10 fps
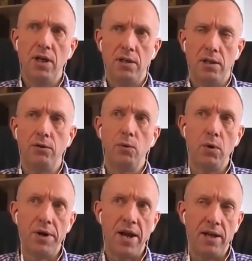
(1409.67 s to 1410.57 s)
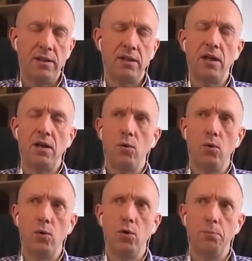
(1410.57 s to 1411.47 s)
on the one hand,
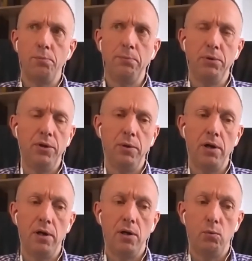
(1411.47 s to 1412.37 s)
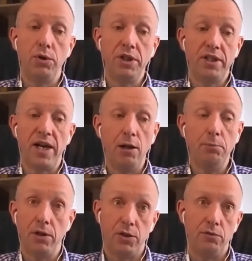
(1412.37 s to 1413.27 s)
or people who are wanting to
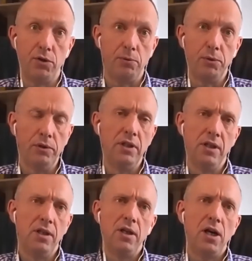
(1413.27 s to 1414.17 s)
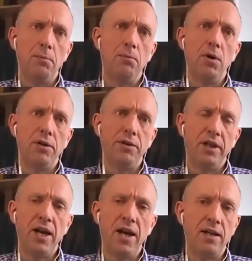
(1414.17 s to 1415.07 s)
help those who are vulnerable on the
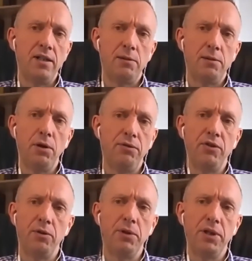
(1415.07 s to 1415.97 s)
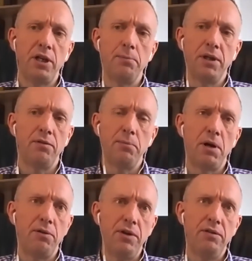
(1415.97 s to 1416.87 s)
other hand, both of them can be governed
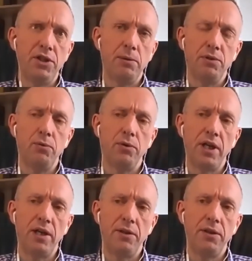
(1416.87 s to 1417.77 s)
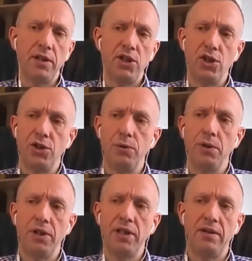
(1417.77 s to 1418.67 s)
by fear in terms of what they think they should do
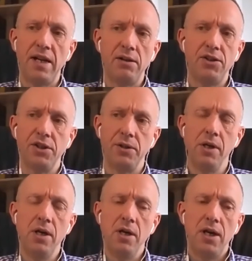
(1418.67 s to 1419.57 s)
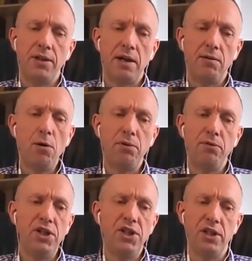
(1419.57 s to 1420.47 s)
and think they're allowed to do. There are
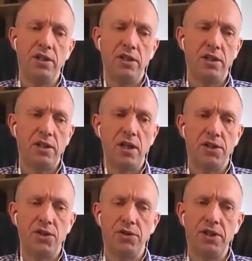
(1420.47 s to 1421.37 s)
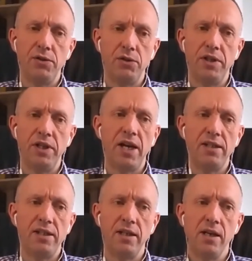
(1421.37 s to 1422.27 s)
provisions, as John Stevens was
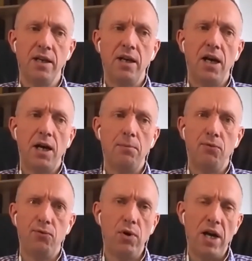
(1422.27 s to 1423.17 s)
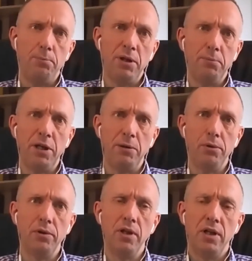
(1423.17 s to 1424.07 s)
indicating, for helping
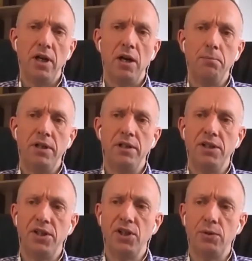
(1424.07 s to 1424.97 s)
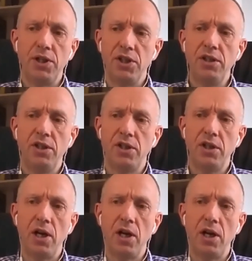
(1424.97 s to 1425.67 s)
people in these situations,